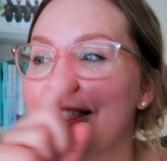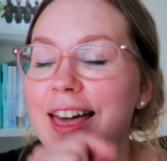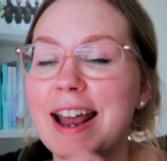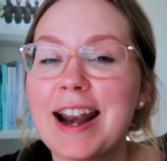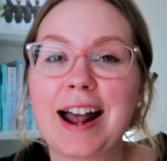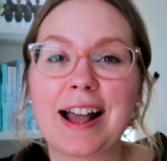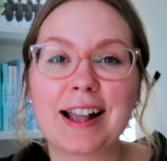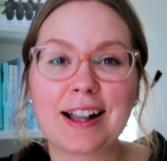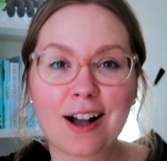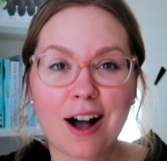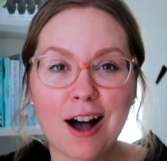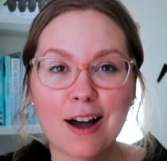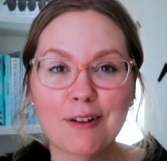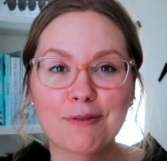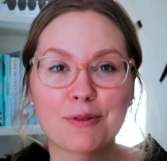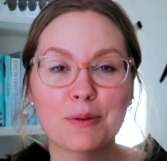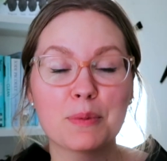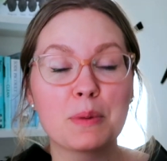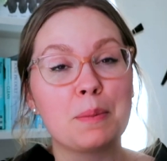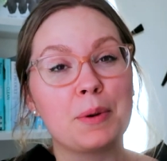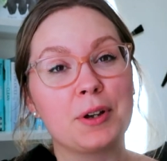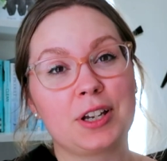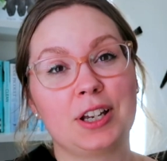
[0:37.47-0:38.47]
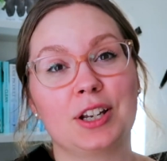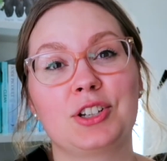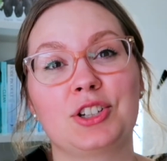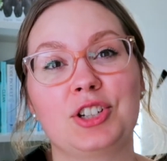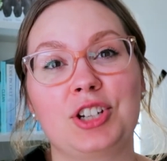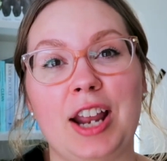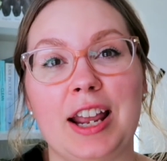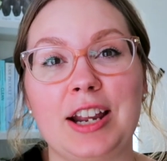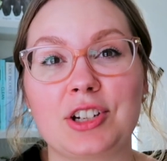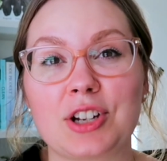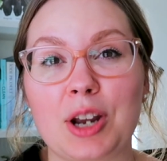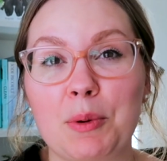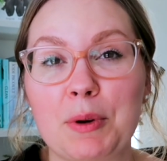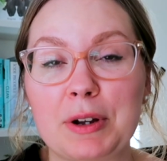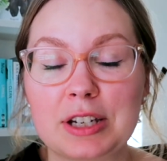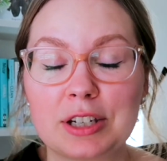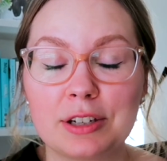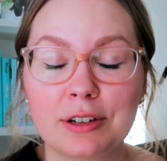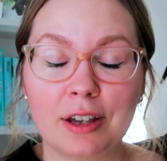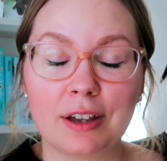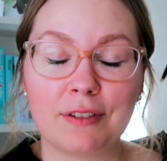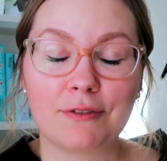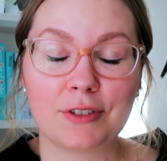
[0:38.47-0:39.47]
that I got from the book exchange. I went
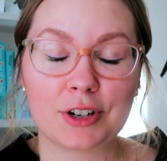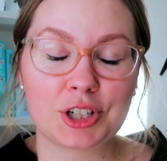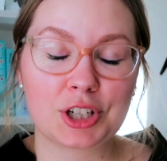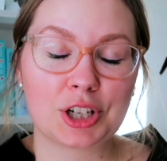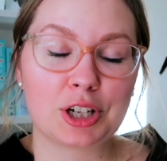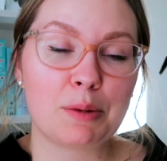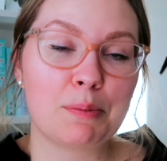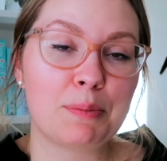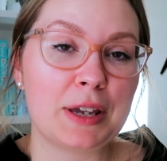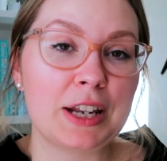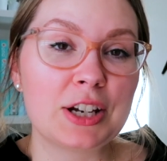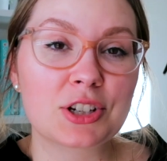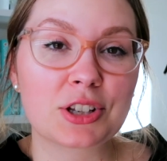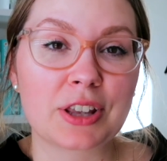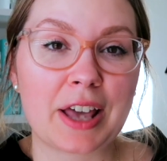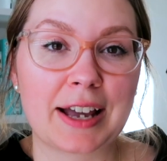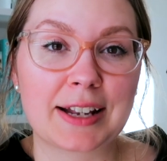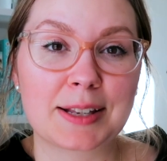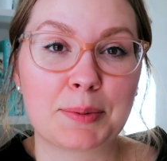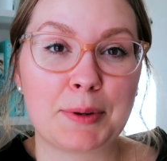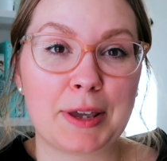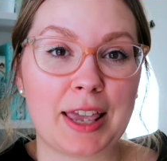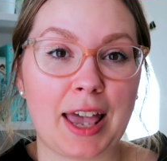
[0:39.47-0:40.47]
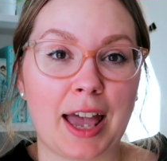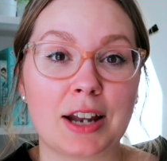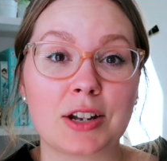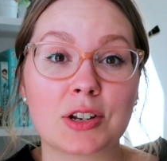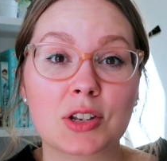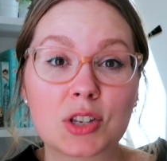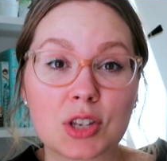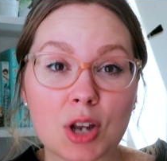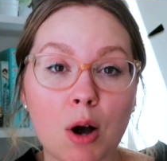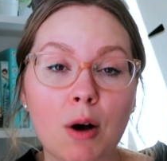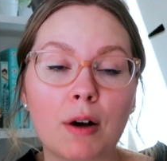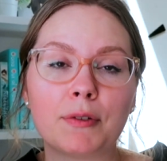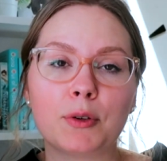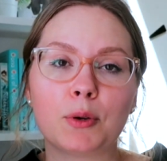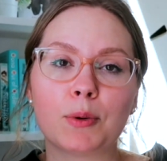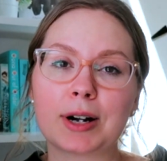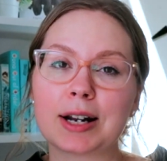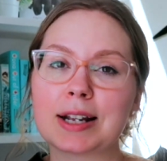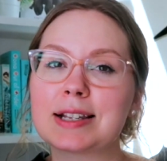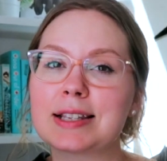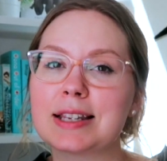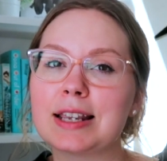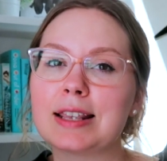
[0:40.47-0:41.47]
to Virginia Beach last weekend. So if you
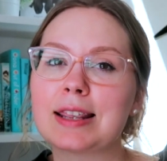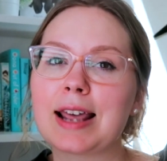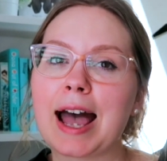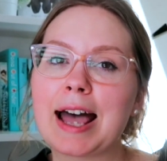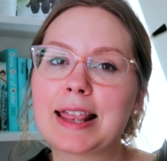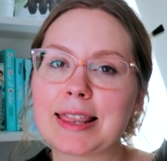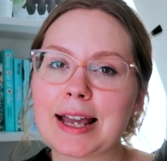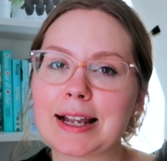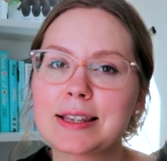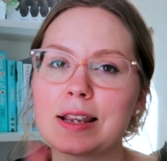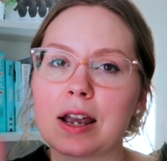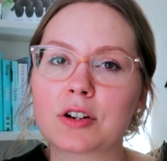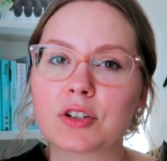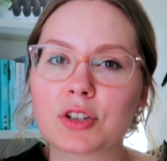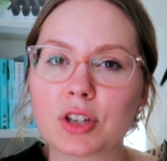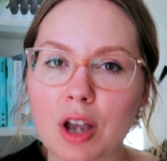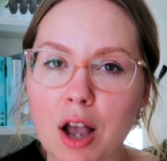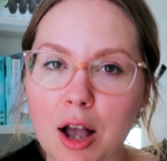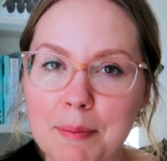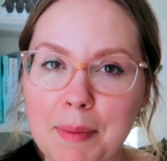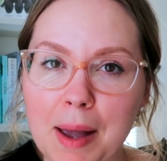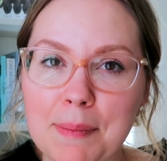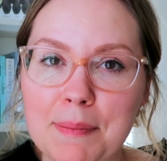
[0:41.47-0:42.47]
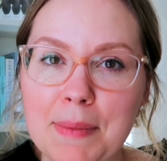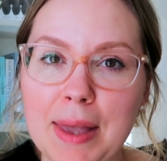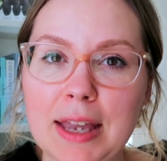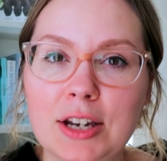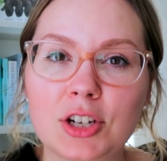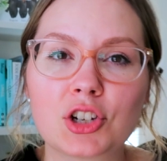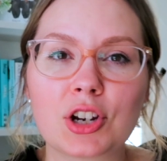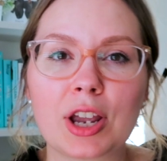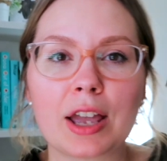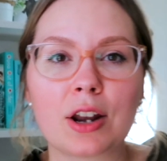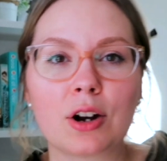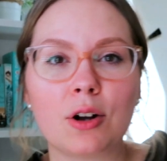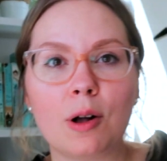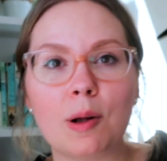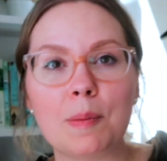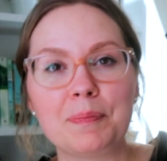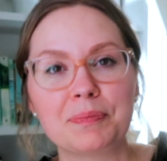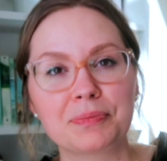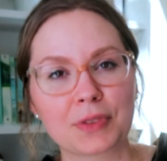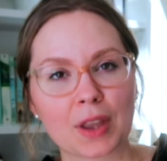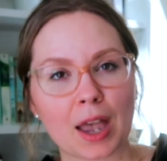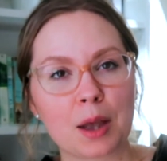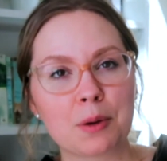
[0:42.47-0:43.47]
wanna see that, that's actually on on my main channel.
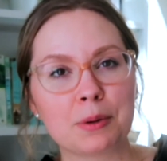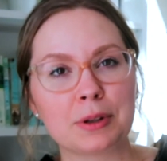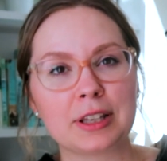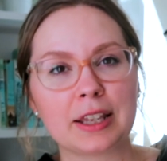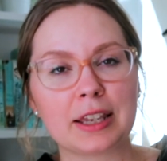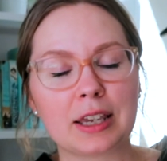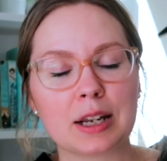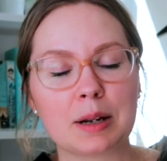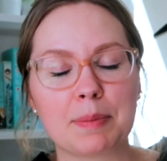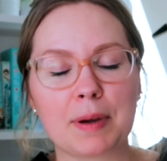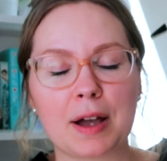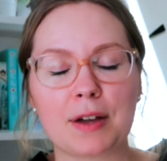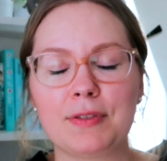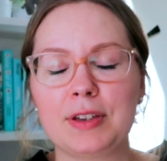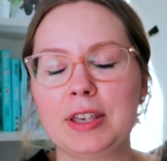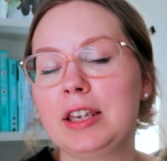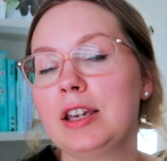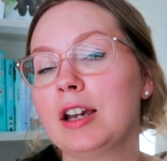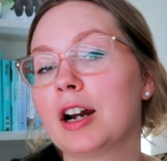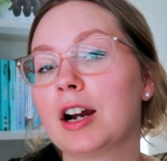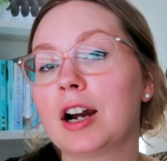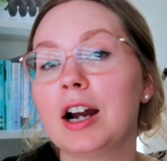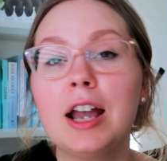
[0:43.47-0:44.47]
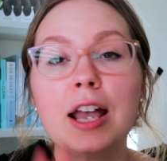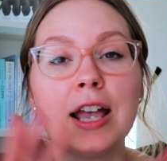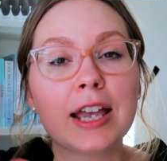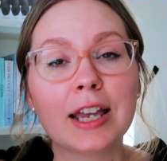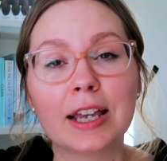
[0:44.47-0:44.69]
I will link it above here.